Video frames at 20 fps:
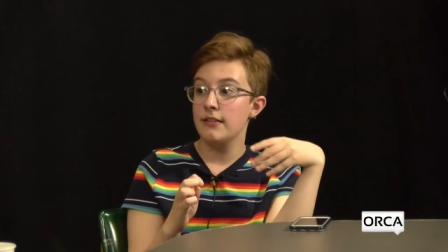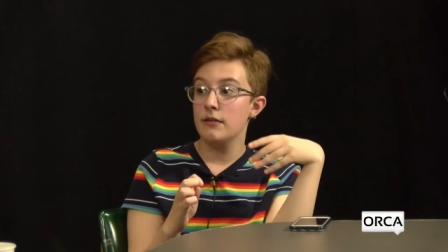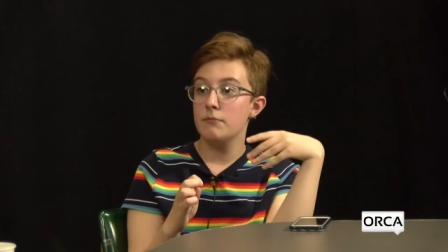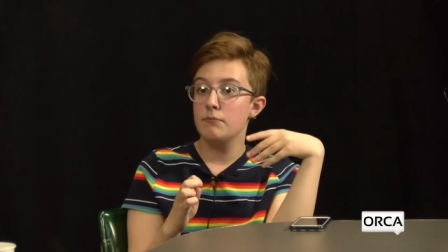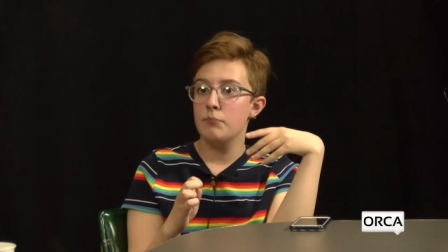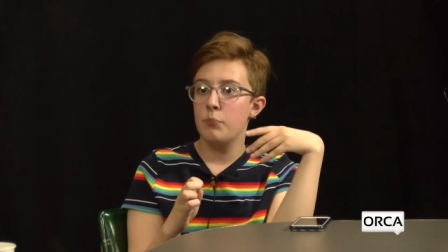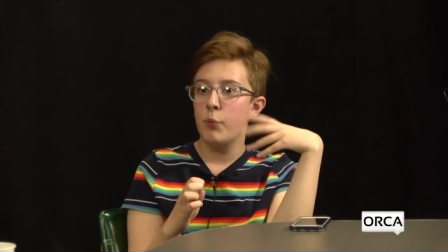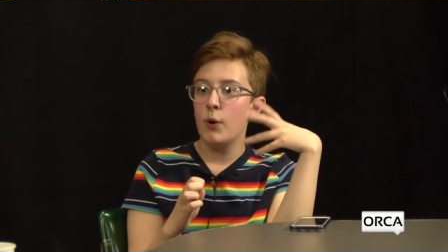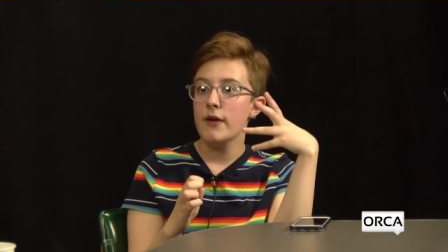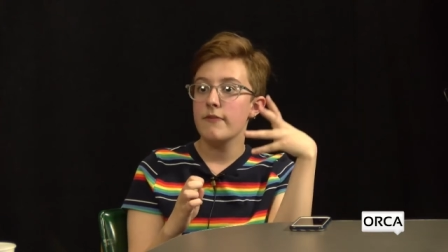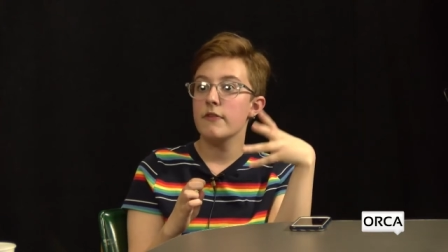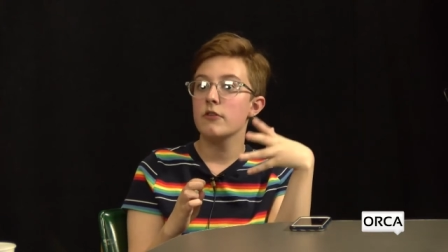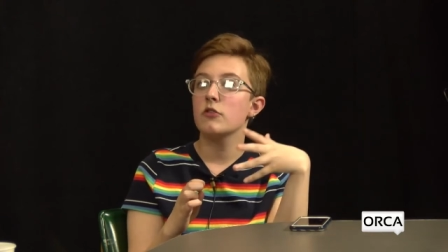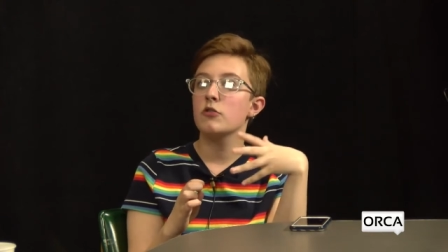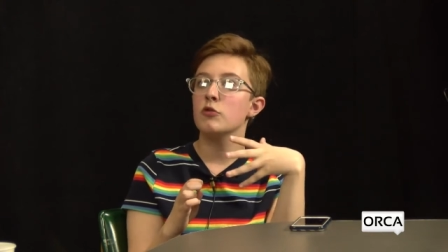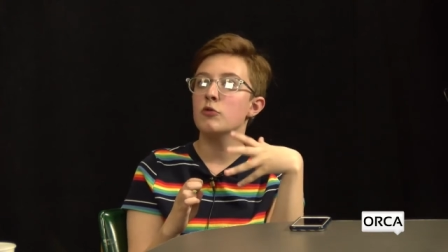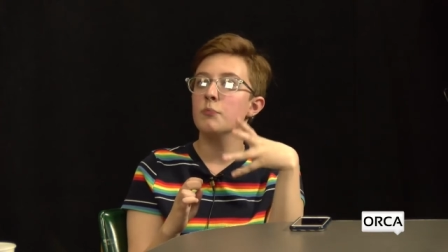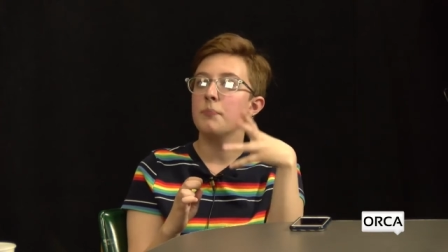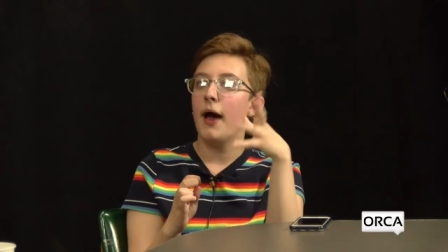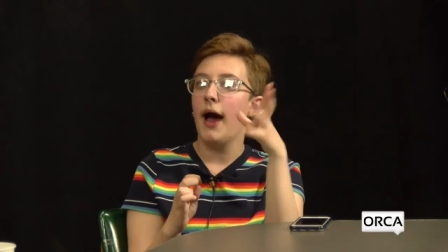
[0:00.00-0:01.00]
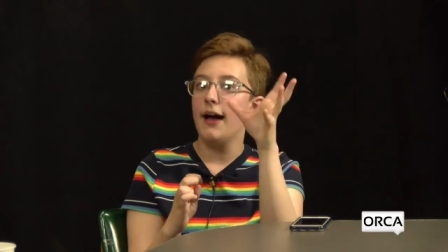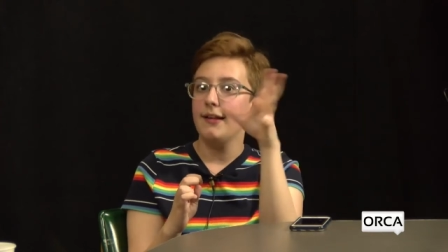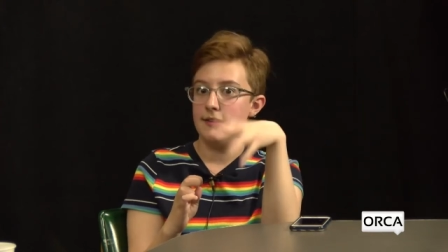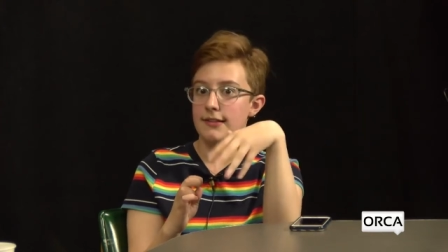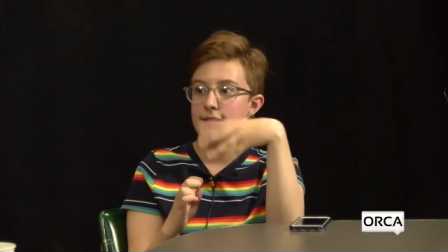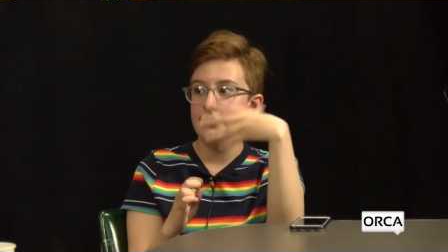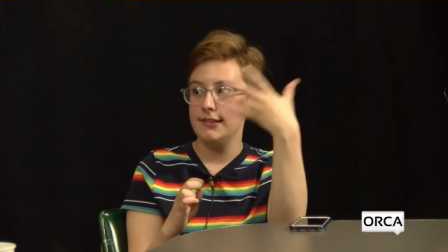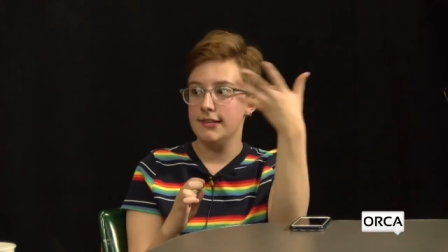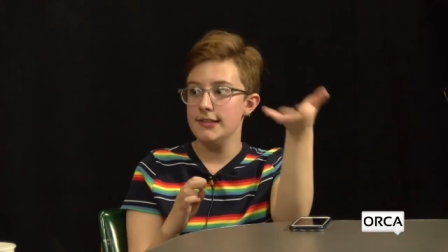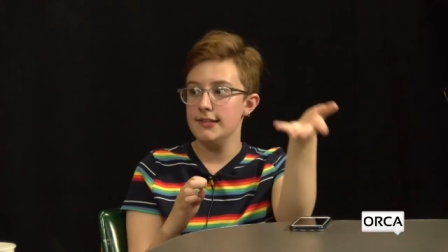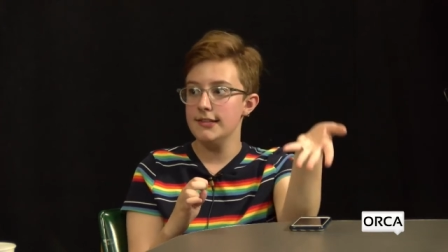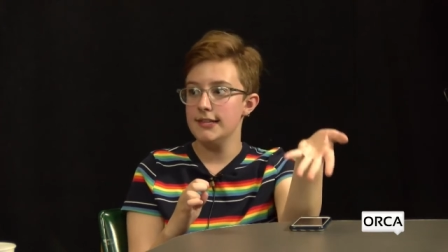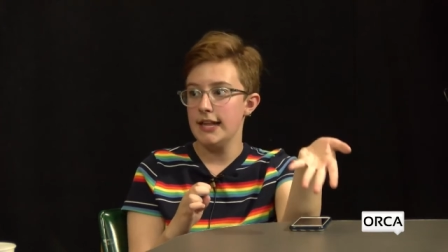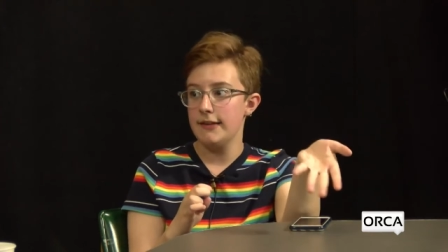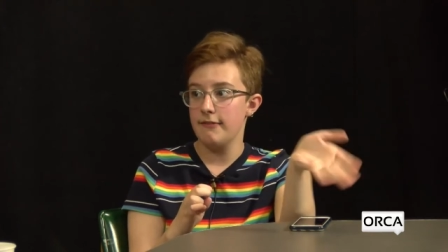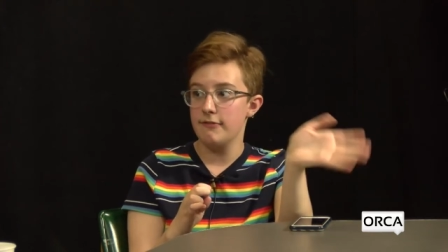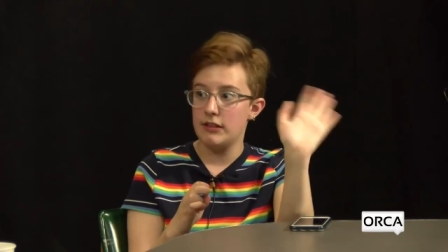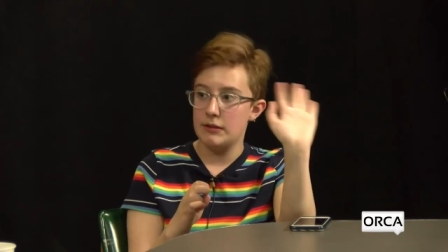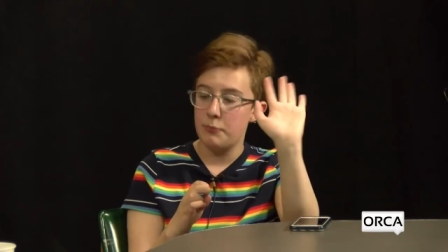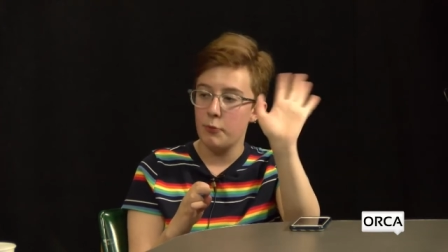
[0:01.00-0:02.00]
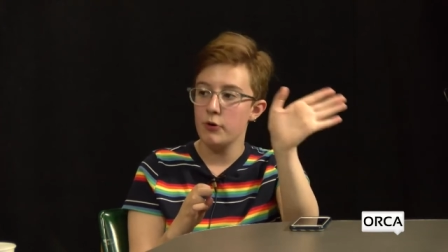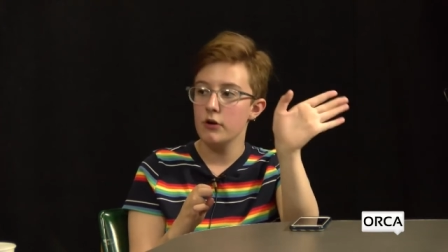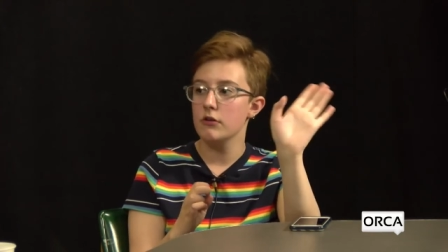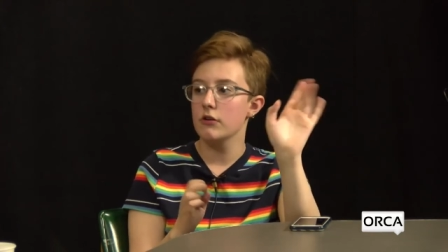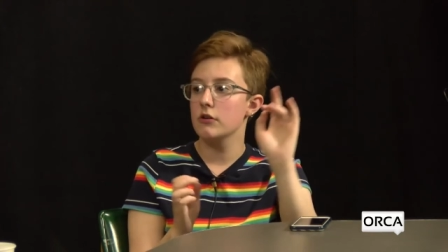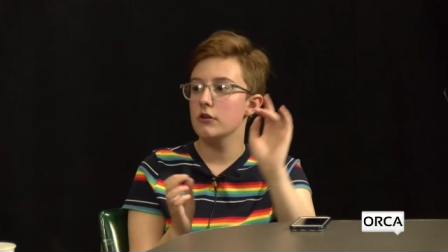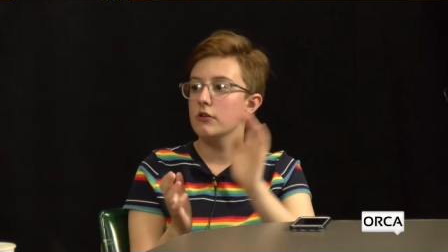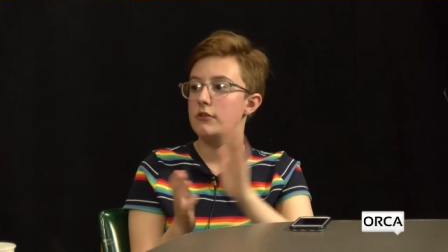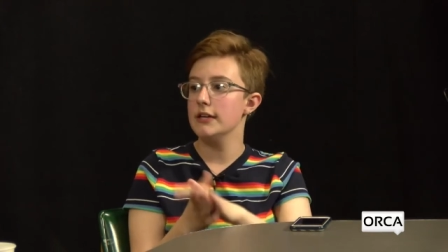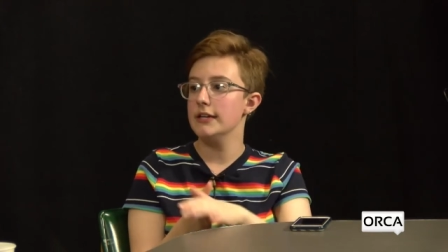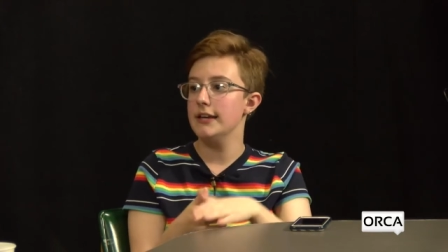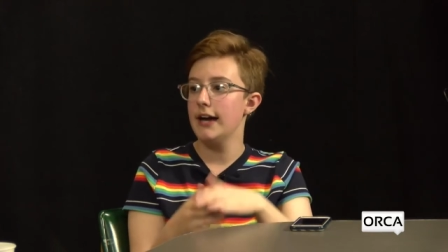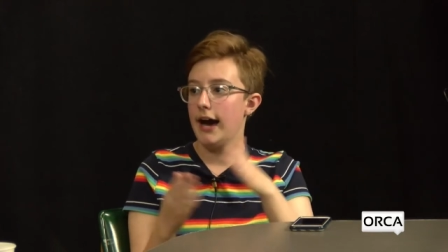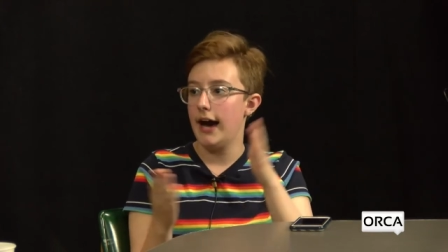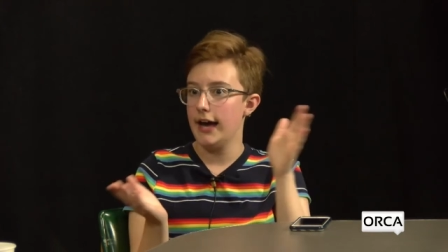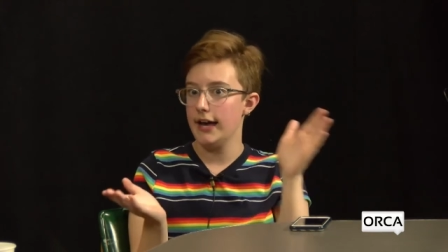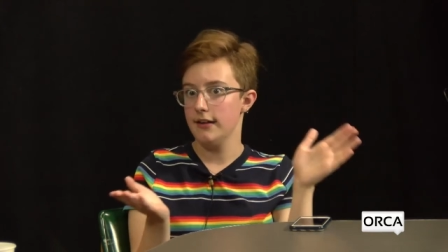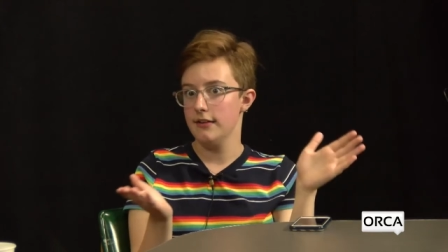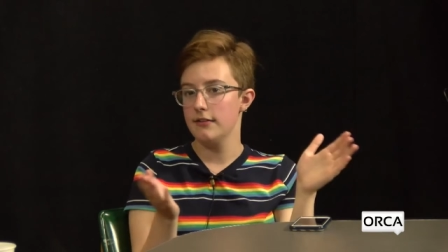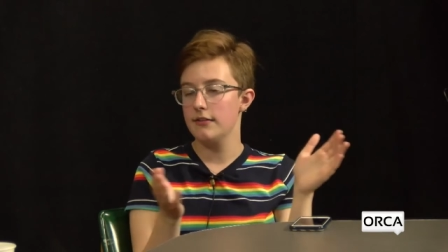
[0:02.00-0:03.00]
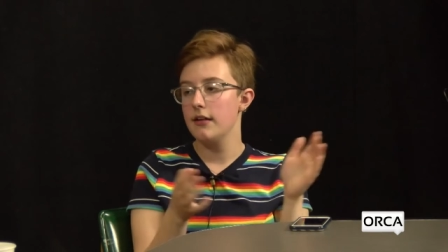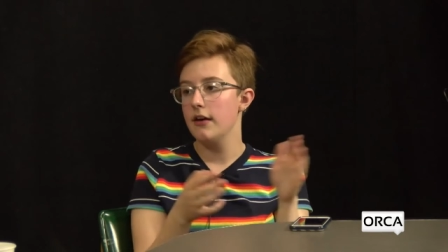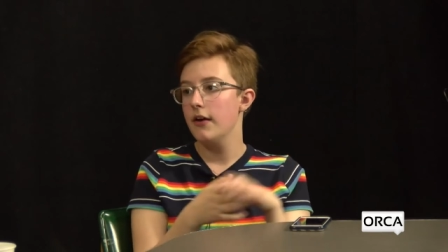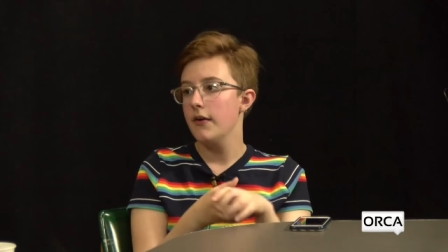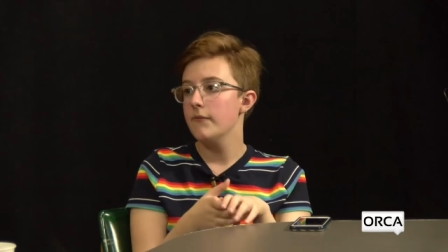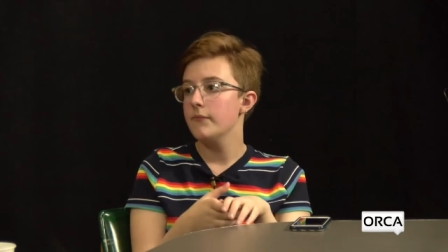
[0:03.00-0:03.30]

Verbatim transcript: a boyfriend who passes in season seven. Spoilers, he dies.